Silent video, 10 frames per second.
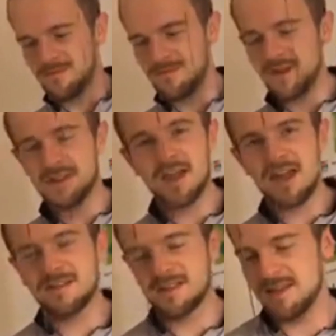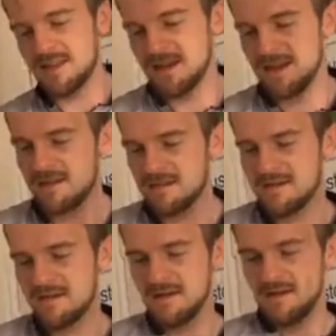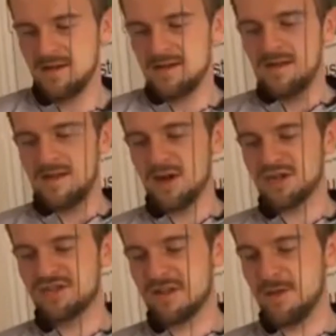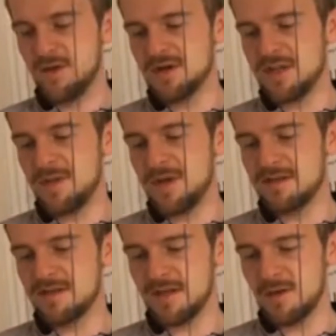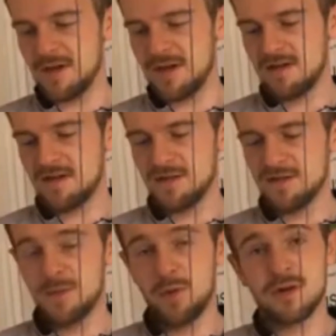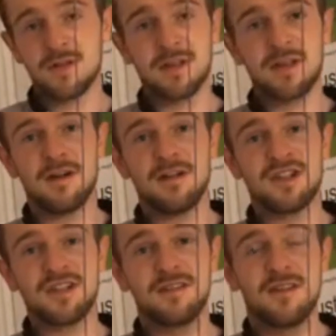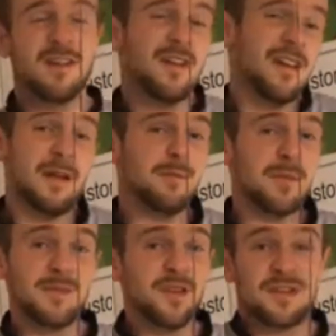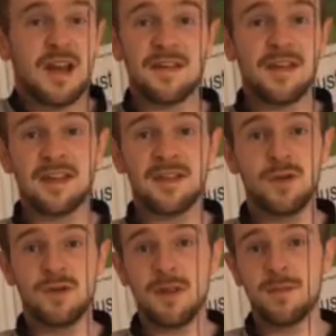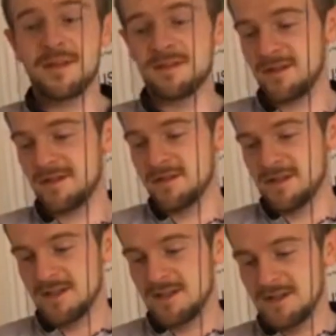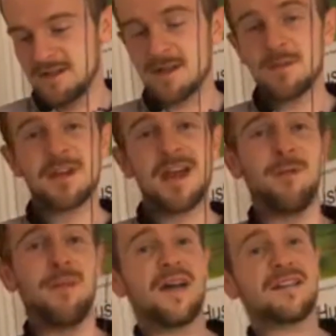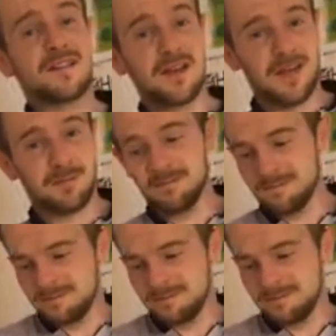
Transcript: It's fantastic, the archery community being so supportive and encouraging, and I'm just glad that I can do something to help pass the time.